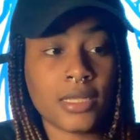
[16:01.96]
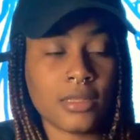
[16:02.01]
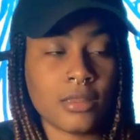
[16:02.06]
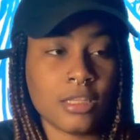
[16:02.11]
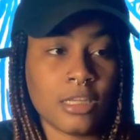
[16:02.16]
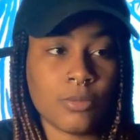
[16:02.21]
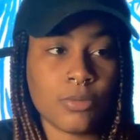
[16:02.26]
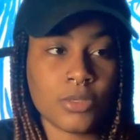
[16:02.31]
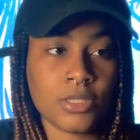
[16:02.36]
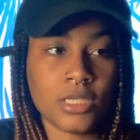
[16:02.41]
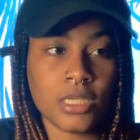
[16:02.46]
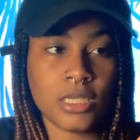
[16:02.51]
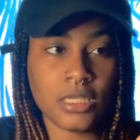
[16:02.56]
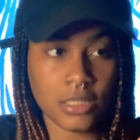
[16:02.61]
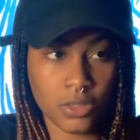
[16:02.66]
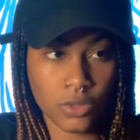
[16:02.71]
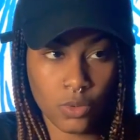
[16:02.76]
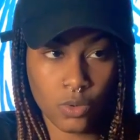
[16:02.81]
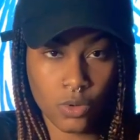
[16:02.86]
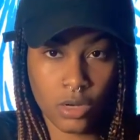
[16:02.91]
in Libra
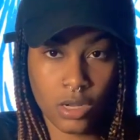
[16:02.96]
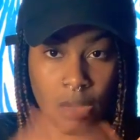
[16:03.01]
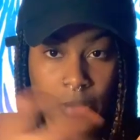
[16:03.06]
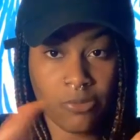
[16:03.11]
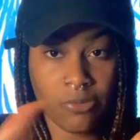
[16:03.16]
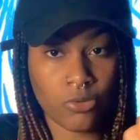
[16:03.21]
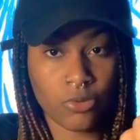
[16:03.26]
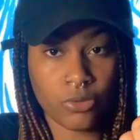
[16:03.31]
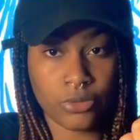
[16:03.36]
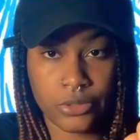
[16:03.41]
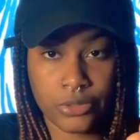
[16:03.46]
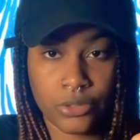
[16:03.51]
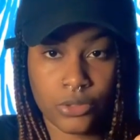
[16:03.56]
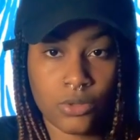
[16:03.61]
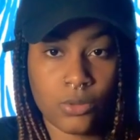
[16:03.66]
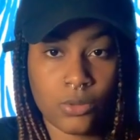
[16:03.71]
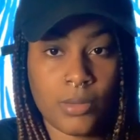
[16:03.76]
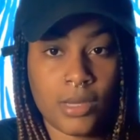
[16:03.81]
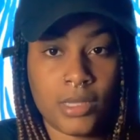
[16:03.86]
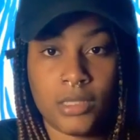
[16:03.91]
season, or come full
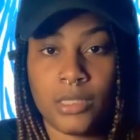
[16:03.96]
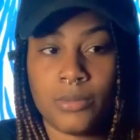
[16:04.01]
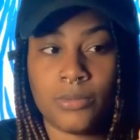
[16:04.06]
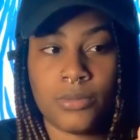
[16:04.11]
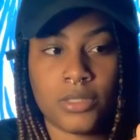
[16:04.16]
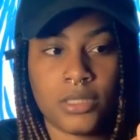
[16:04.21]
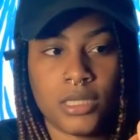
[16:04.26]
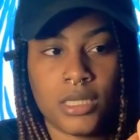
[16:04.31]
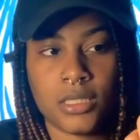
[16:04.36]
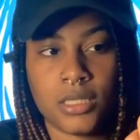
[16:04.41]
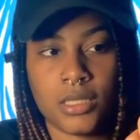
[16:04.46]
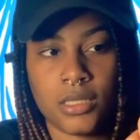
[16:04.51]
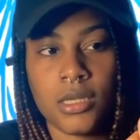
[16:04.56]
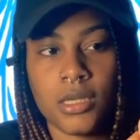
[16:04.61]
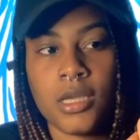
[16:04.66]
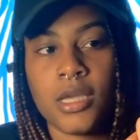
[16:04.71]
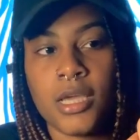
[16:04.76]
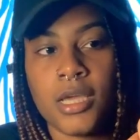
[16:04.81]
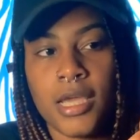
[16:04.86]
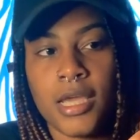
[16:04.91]
circle by Libra season.
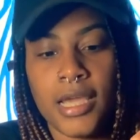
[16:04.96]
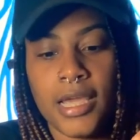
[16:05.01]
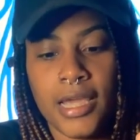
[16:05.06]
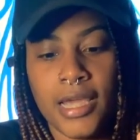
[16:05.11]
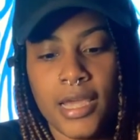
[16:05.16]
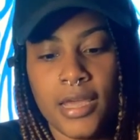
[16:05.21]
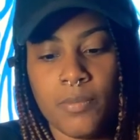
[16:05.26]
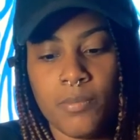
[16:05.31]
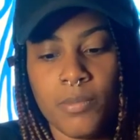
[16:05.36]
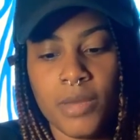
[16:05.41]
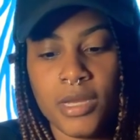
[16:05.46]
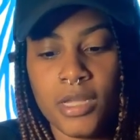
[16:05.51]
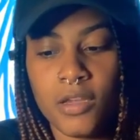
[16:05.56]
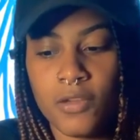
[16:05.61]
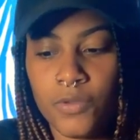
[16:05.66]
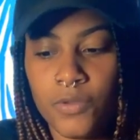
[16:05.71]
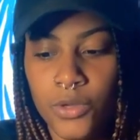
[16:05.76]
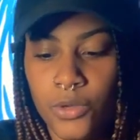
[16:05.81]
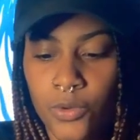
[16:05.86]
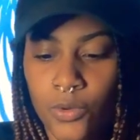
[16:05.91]
And many
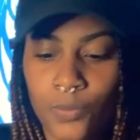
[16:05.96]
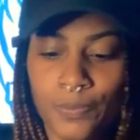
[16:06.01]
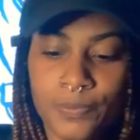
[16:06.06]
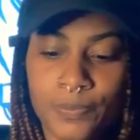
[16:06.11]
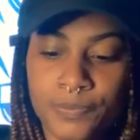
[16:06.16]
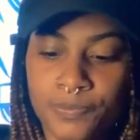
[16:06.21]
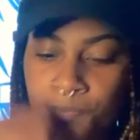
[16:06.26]
of you,